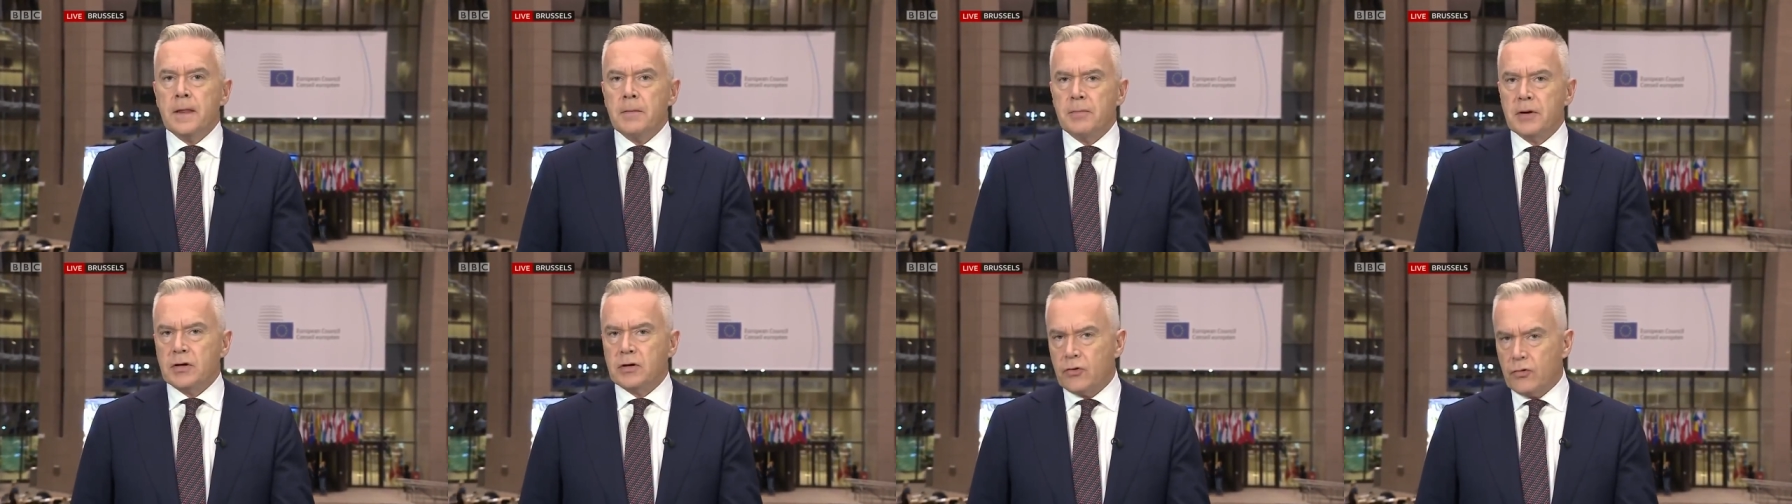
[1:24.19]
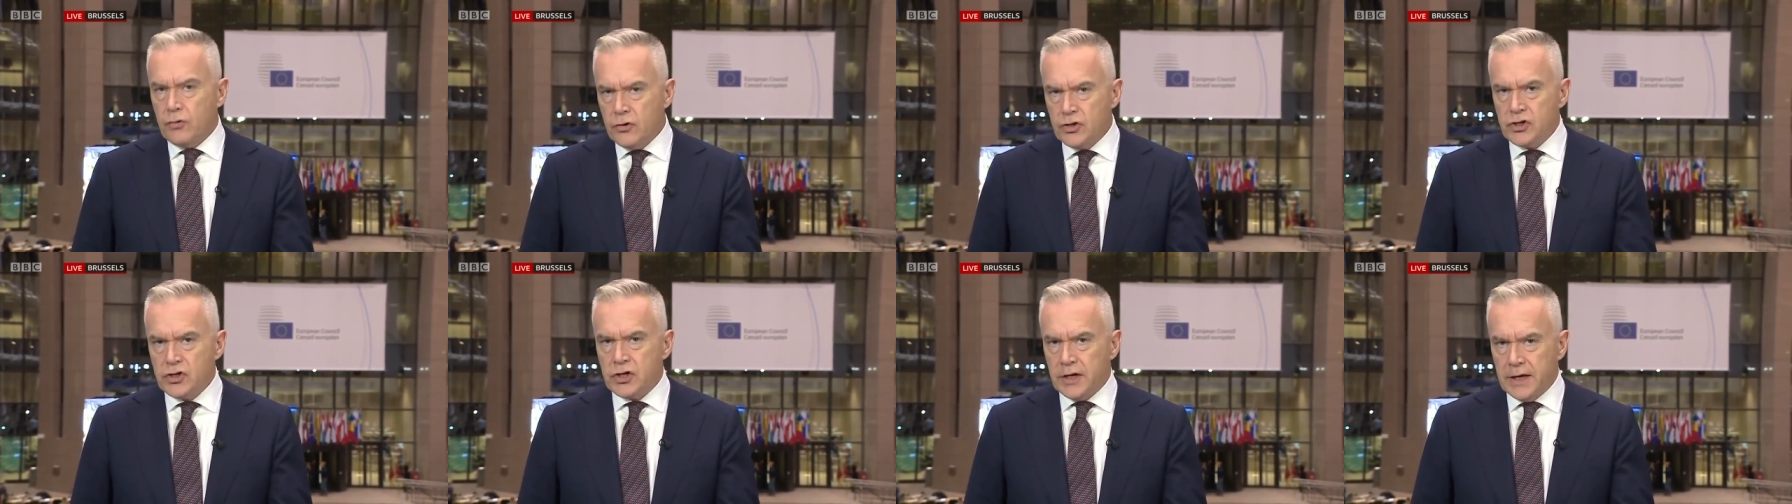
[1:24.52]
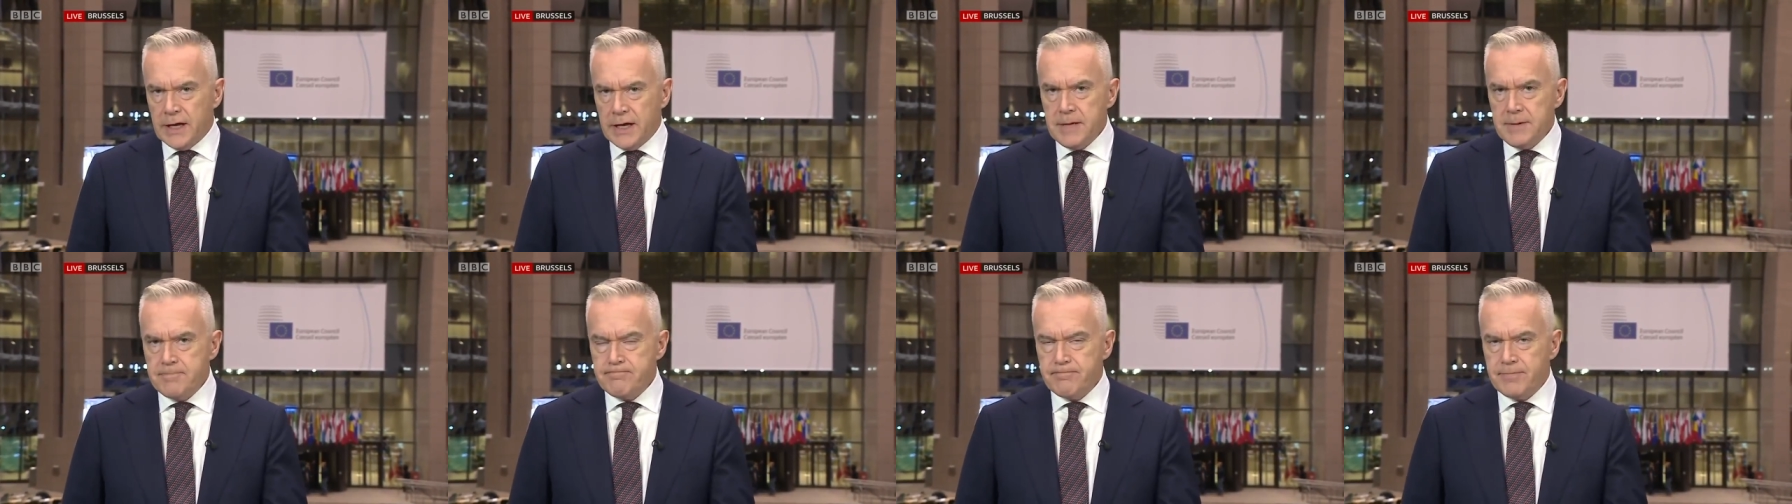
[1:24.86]
But
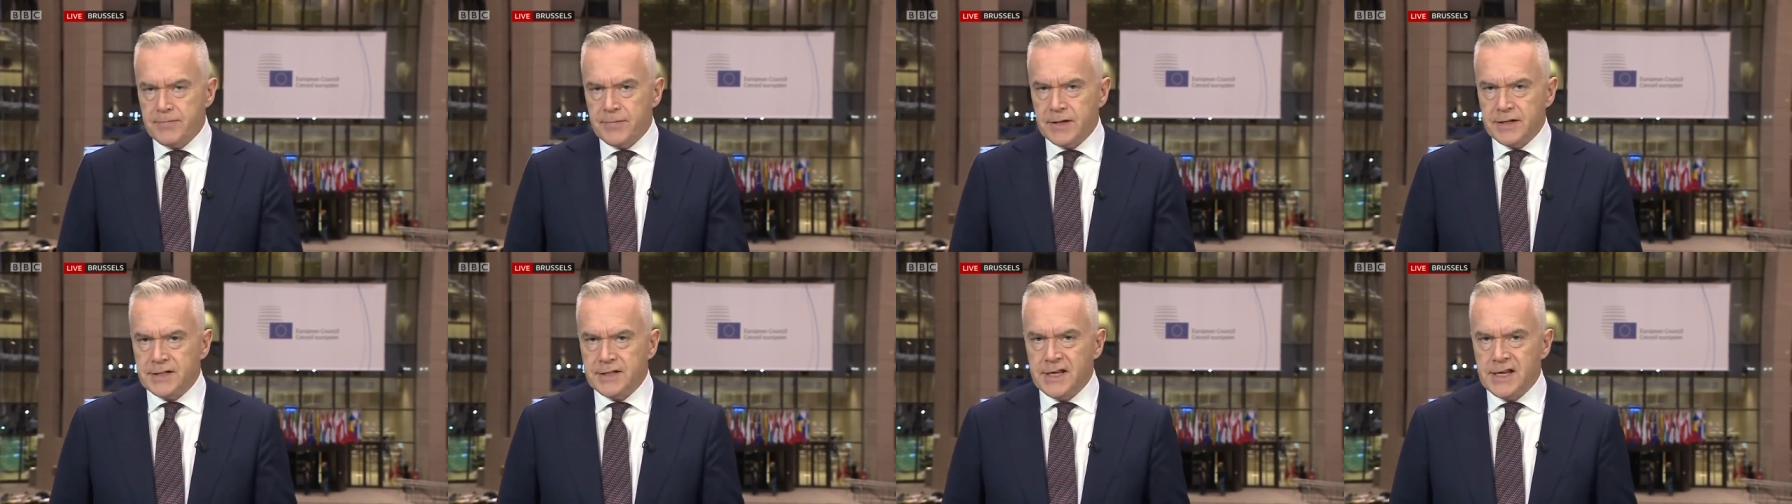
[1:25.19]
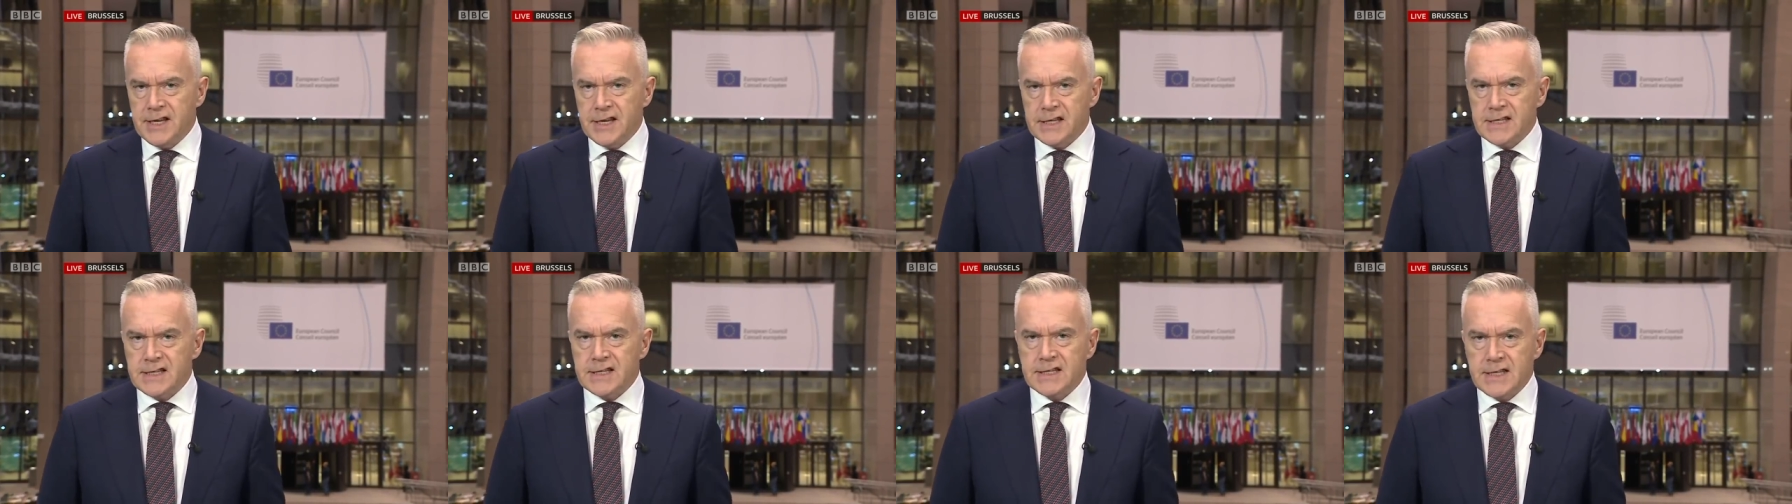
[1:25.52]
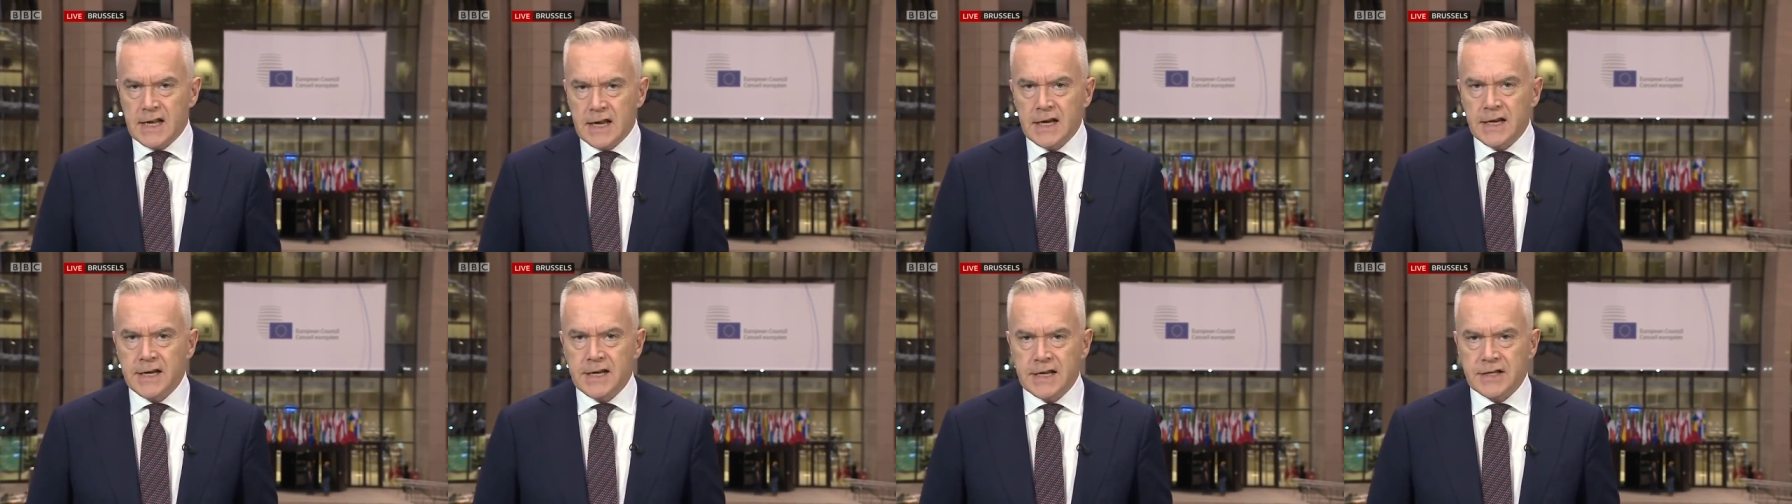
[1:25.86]
crucially, the deal
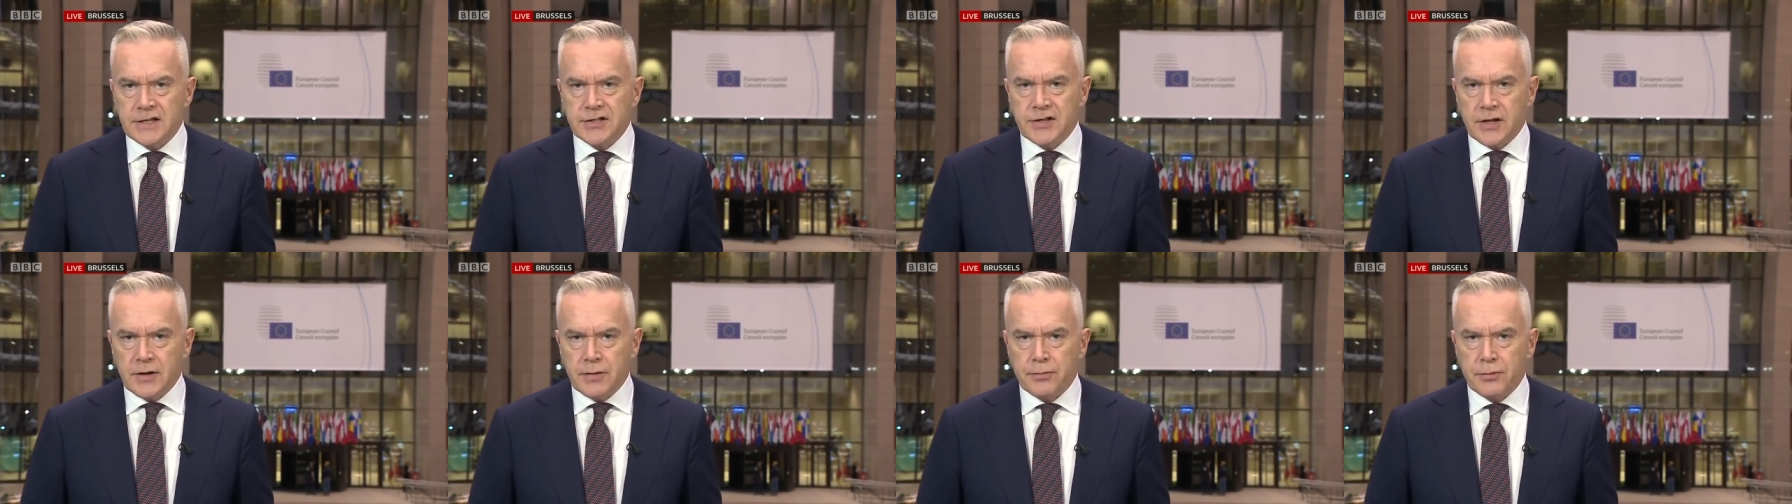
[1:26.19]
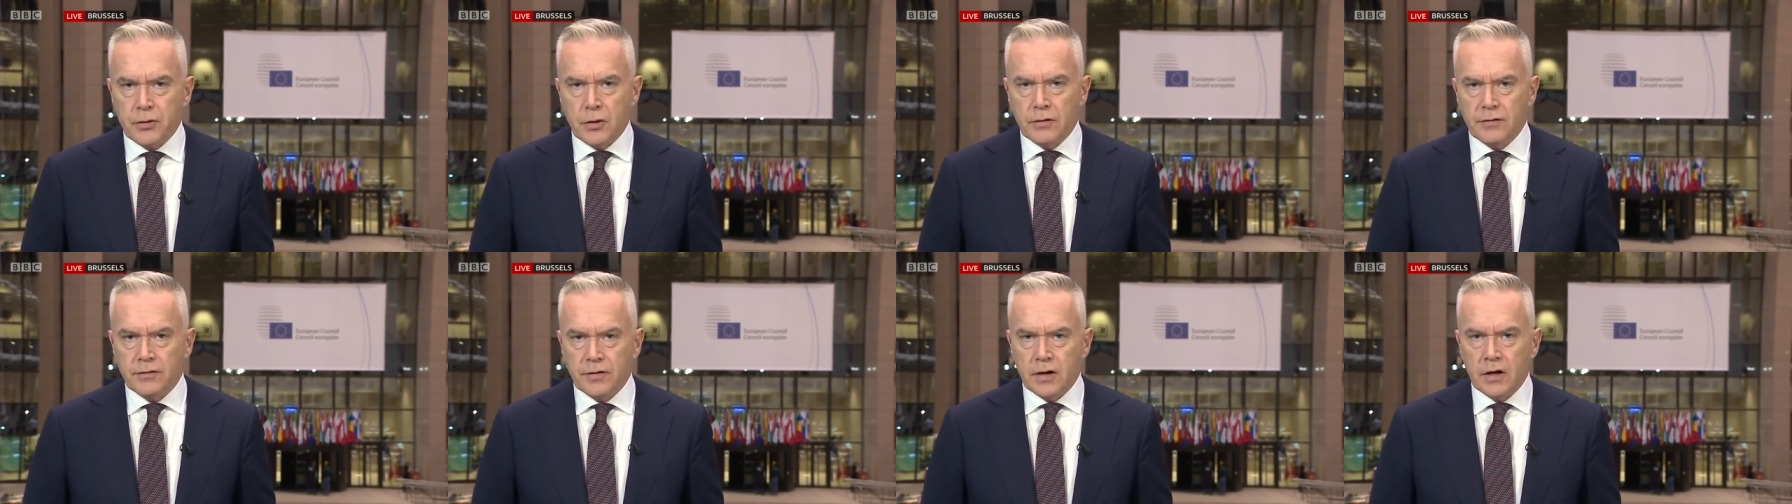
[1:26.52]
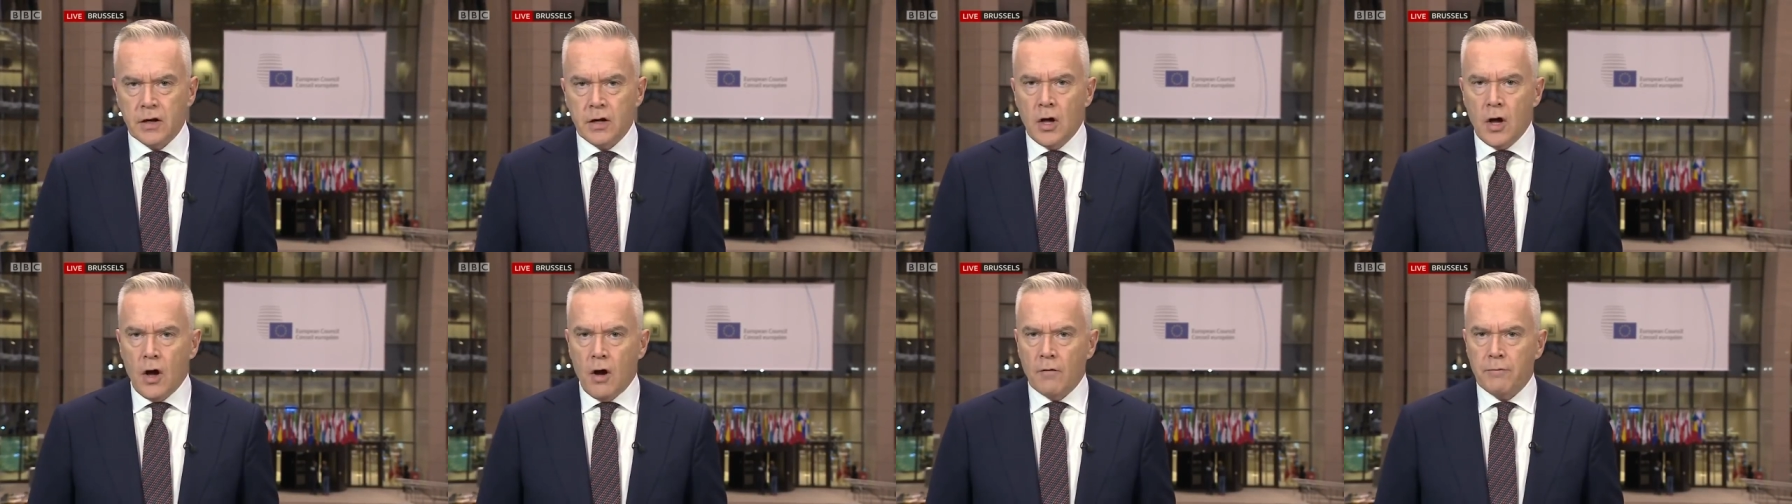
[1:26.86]
still needs the approval